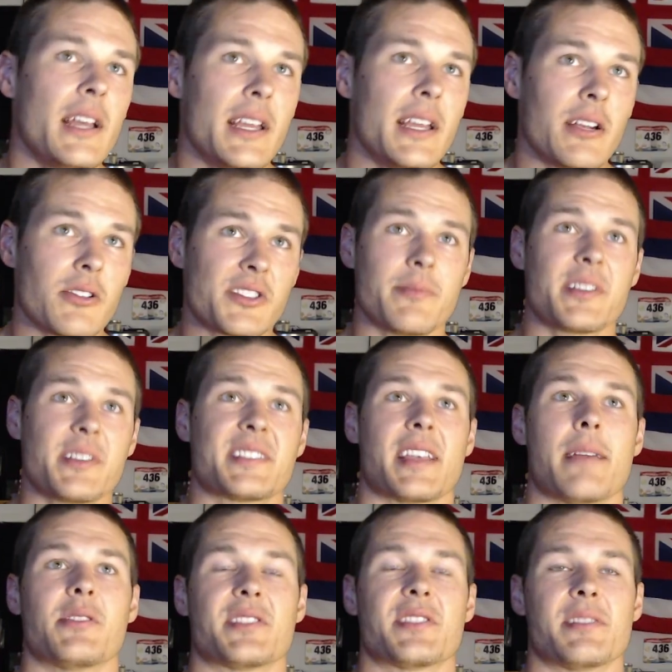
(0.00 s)
Here are some
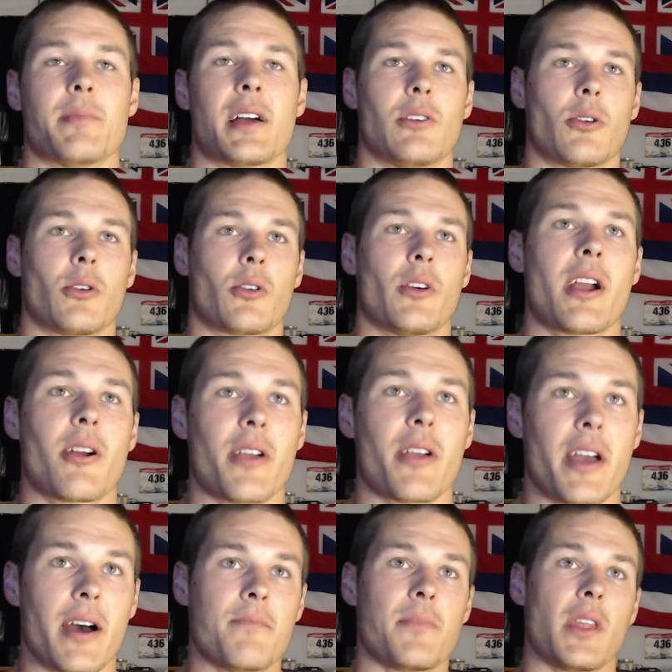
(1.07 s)
examples in my local
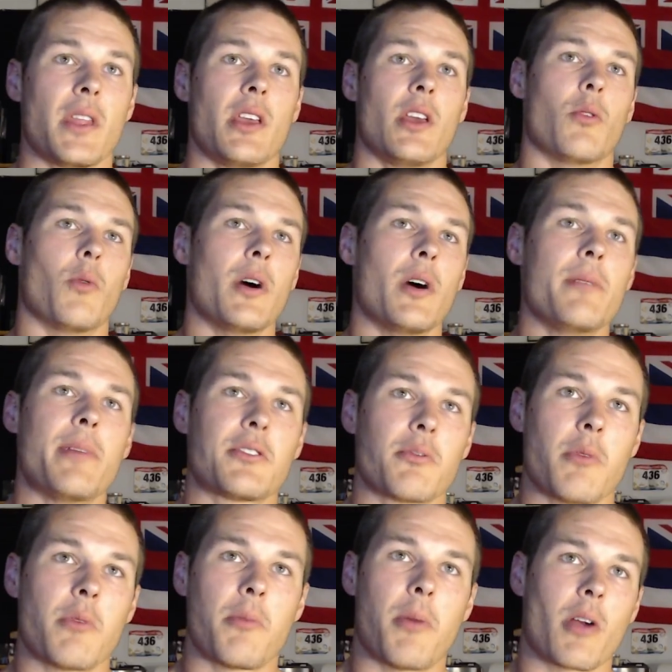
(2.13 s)
area. One
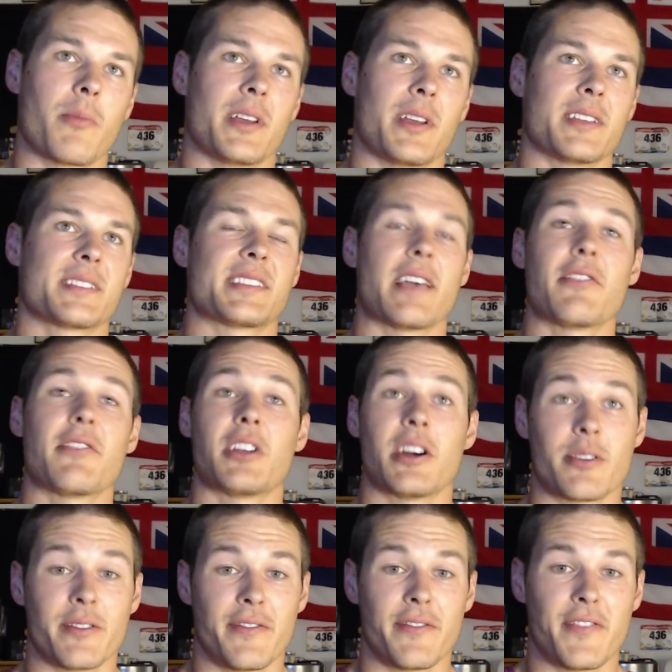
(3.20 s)
bedroom apartment,
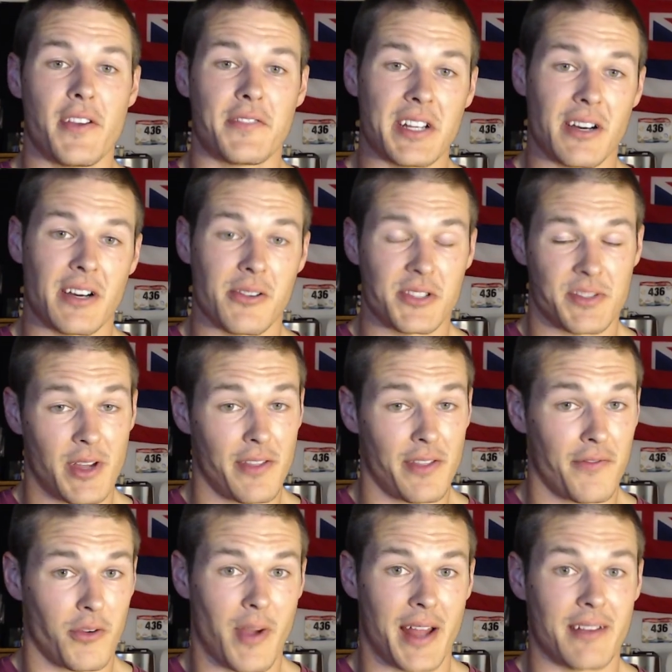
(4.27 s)
$750 a month
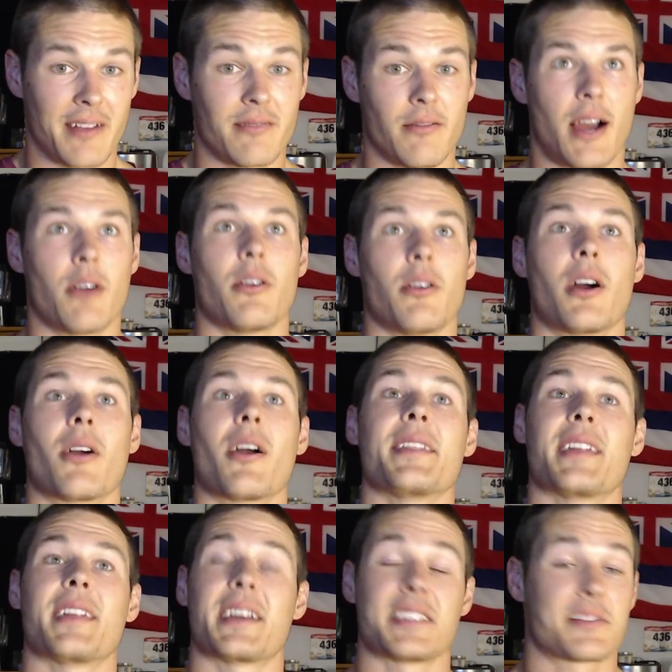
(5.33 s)
for rent. Wow. All
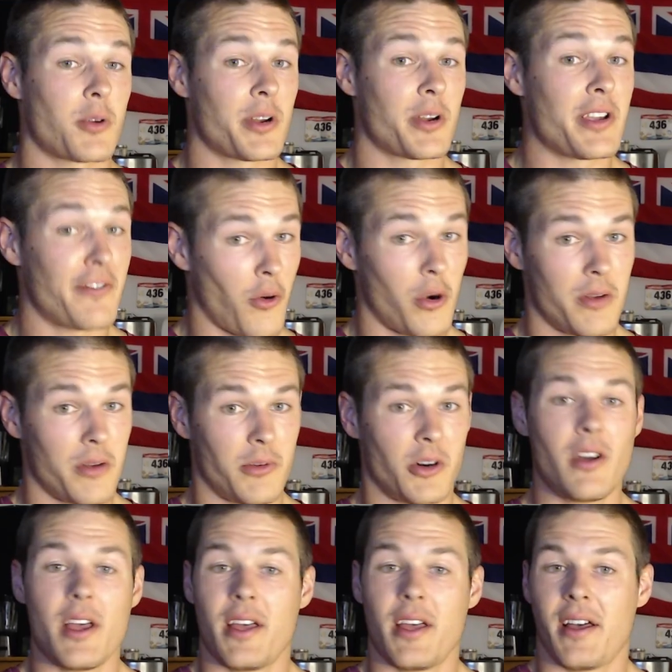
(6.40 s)
right. That is pretty
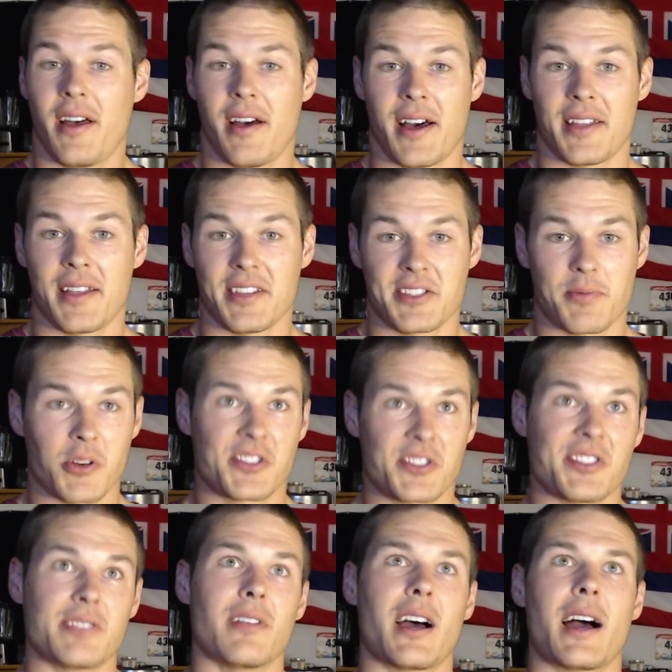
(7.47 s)
affordable. This
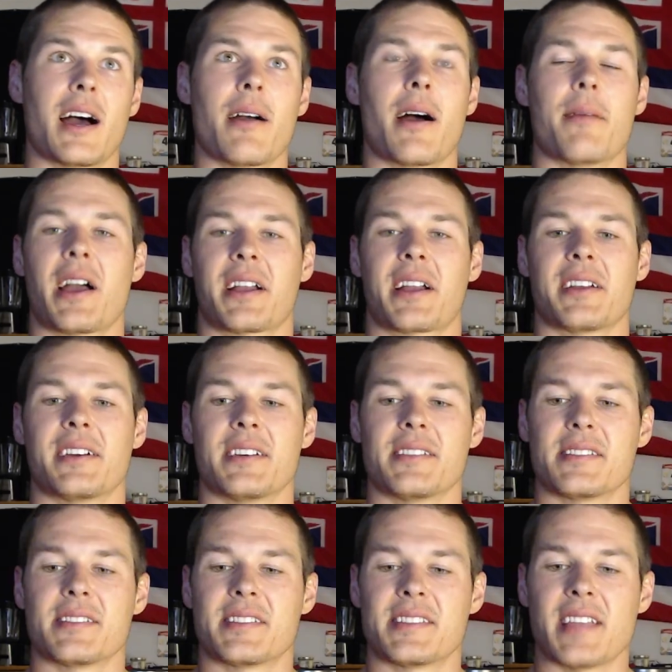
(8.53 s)
person, I'm not going to
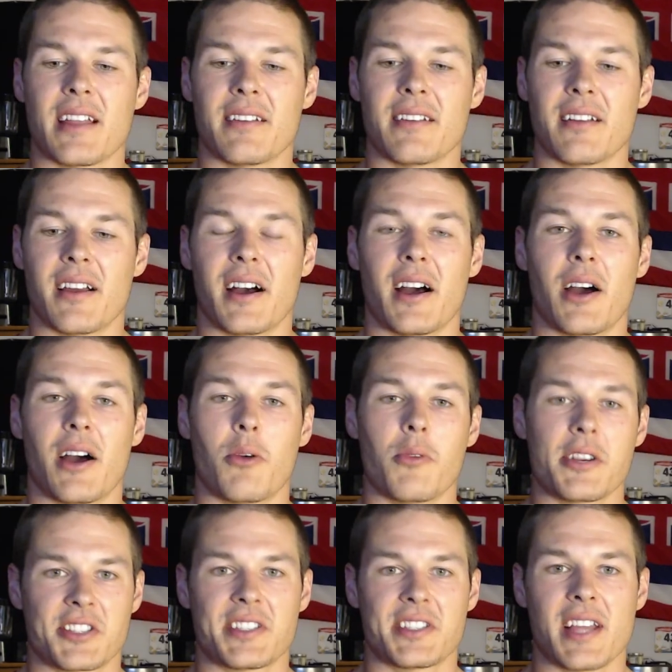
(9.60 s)
state
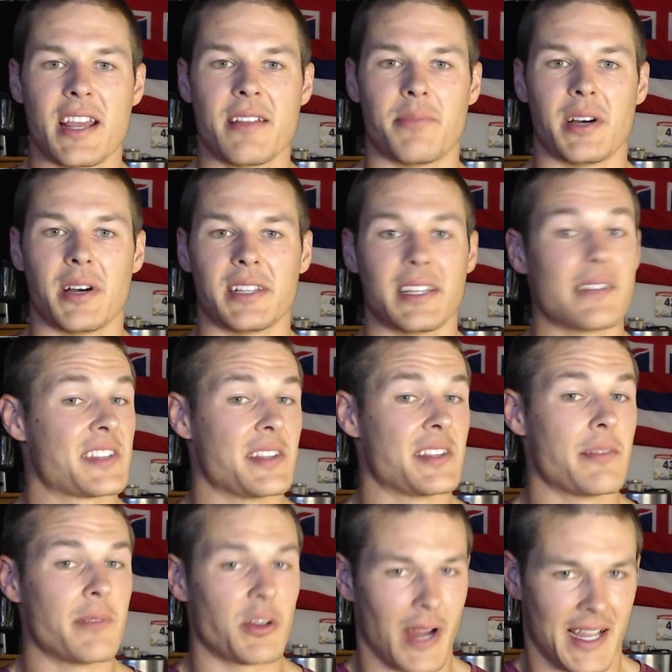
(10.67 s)
which state, but lives in the
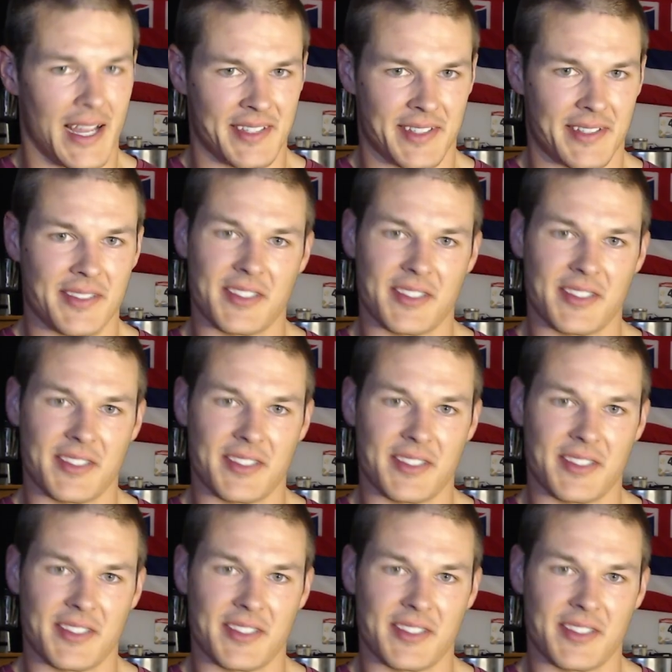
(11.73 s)
Midwest.